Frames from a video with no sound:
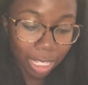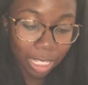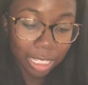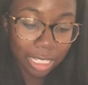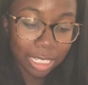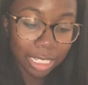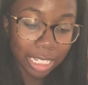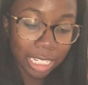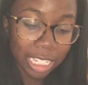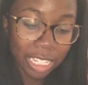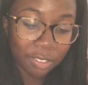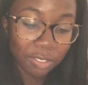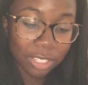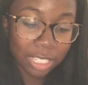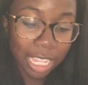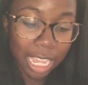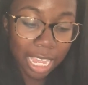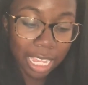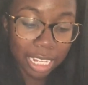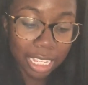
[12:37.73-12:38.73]
Steve
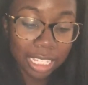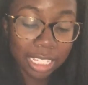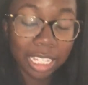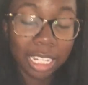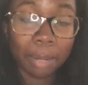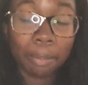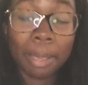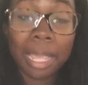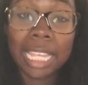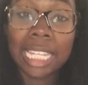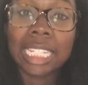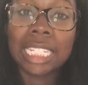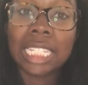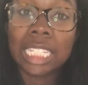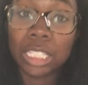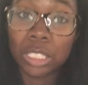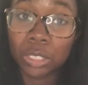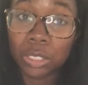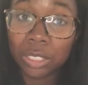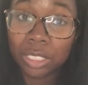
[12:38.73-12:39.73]
said he's gonna make
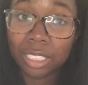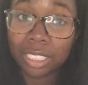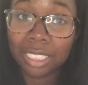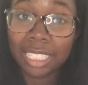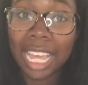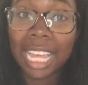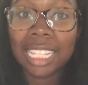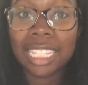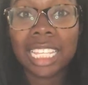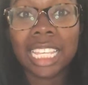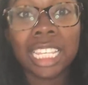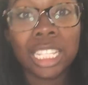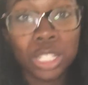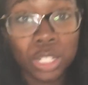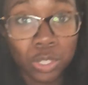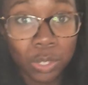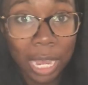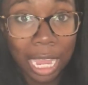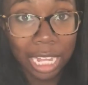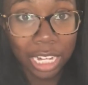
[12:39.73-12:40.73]
deals. That's his
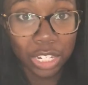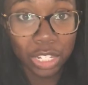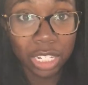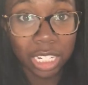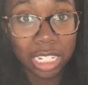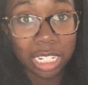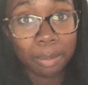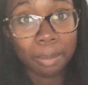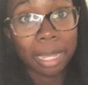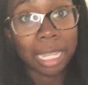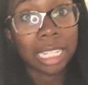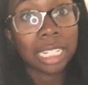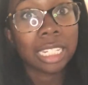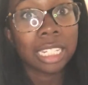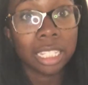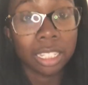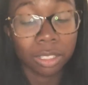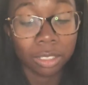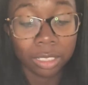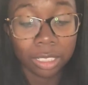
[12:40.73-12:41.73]
strategy, to make
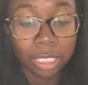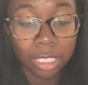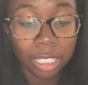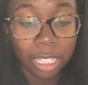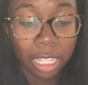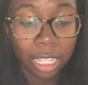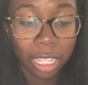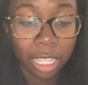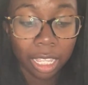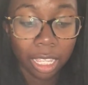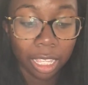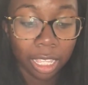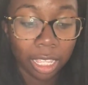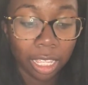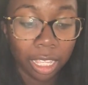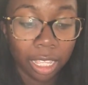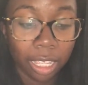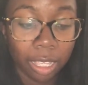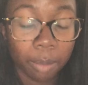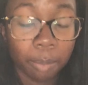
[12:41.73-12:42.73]
deals,
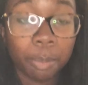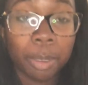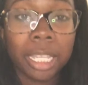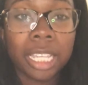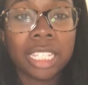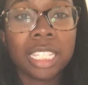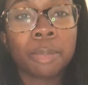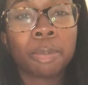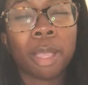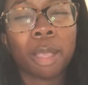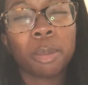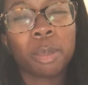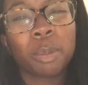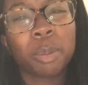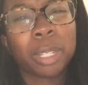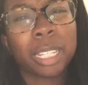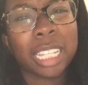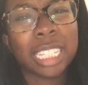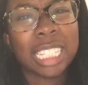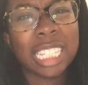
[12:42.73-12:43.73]
because he probably
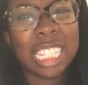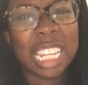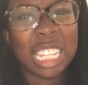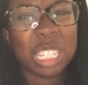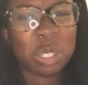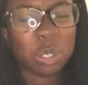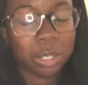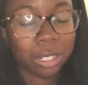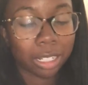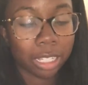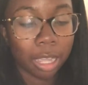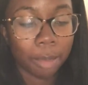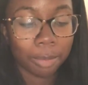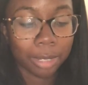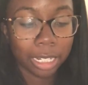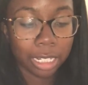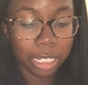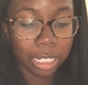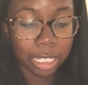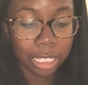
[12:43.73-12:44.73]
realizes he's not so good at
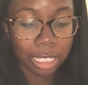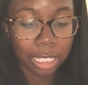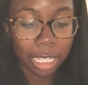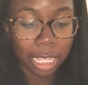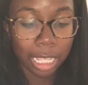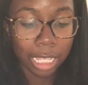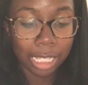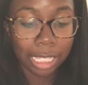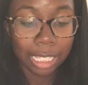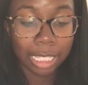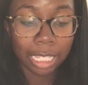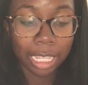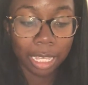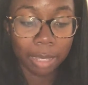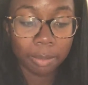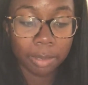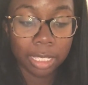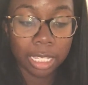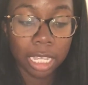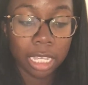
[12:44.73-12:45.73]
competitions. And
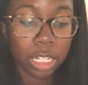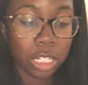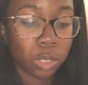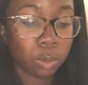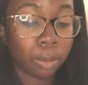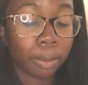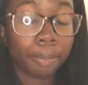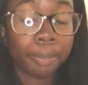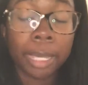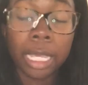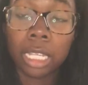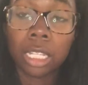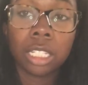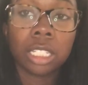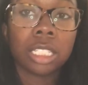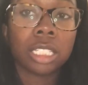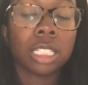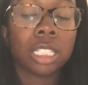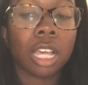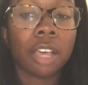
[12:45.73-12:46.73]
Sam says she will pick
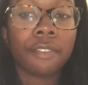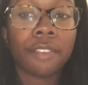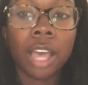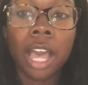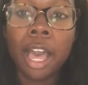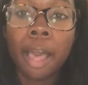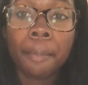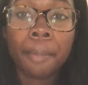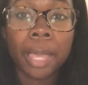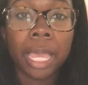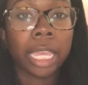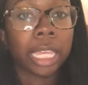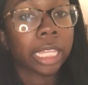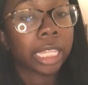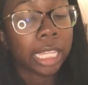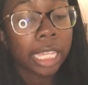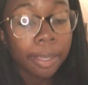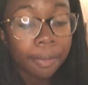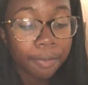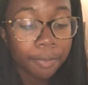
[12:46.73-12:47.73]
herself up and
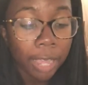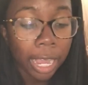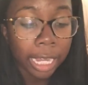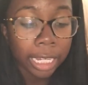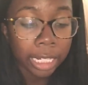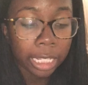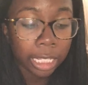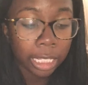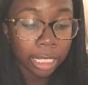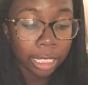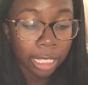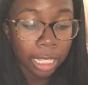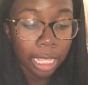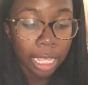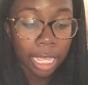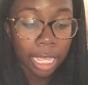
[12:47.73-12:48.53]
keep fighting.